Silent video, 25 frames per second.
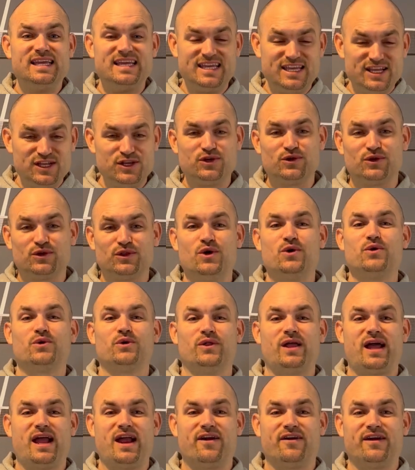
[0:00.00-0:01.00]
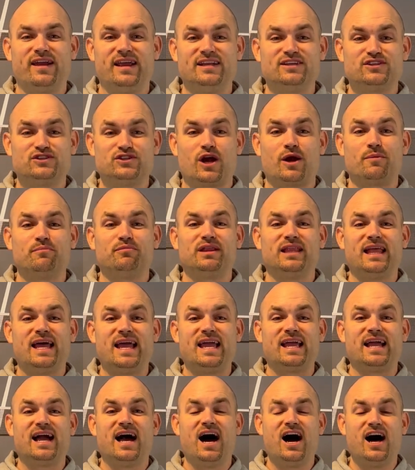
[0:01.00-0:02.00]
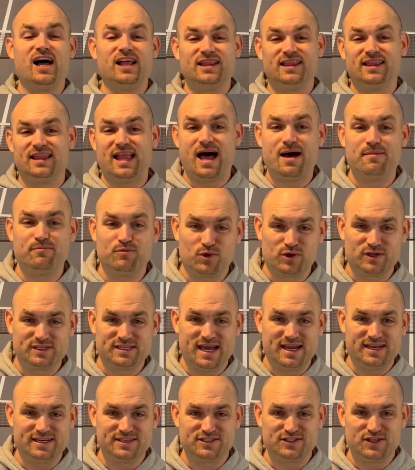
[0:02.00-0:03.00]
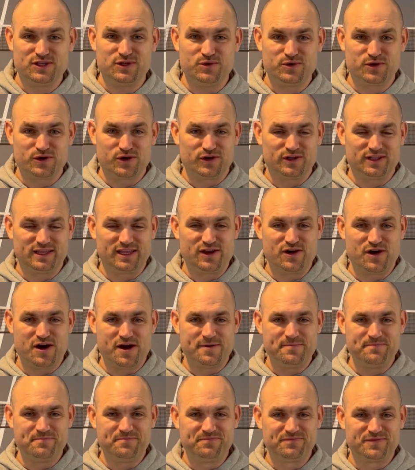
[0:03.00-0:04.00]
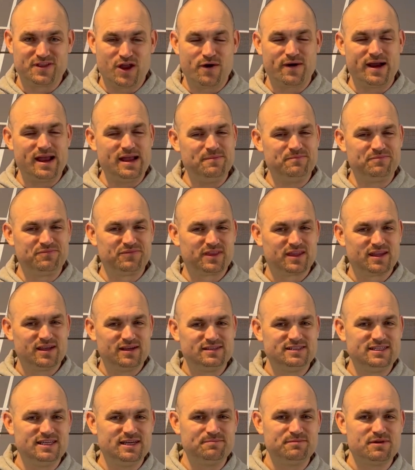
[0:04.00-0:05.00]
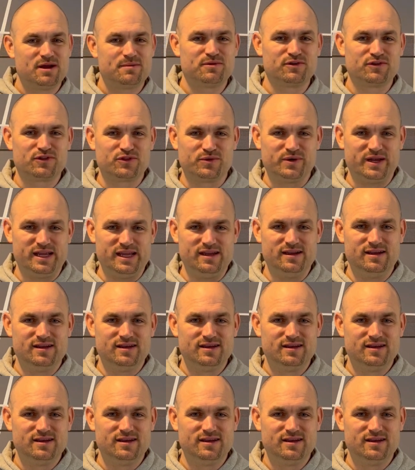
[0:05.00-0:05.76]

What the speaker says: in your local area to start playing a lot more tennis than you currently are. All right, tip number 3,